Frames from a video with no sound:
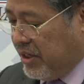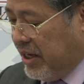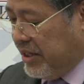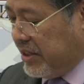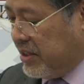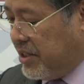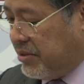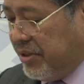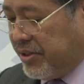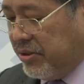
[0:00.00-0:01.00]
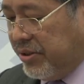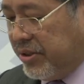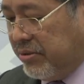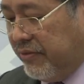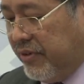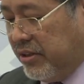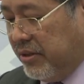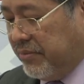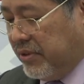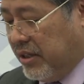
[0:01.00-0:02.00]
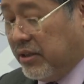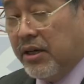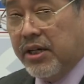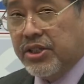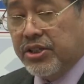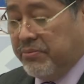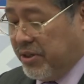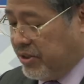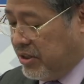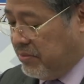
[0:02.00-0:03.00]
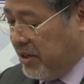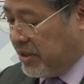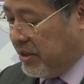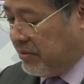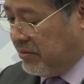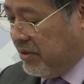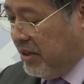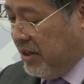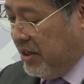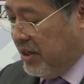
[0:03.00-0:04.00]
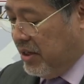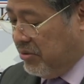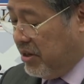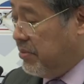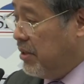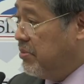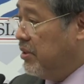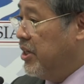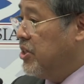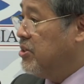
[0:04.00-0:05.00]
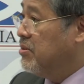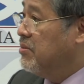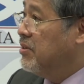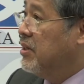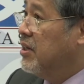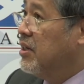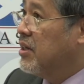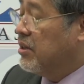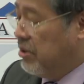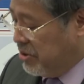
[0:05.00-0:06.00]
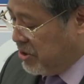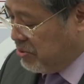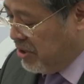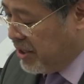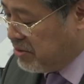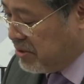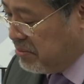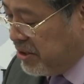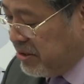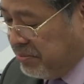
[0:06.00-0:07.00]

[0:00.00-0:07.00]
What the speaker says: And the country has also developed a large domestic market where a population close to 100 million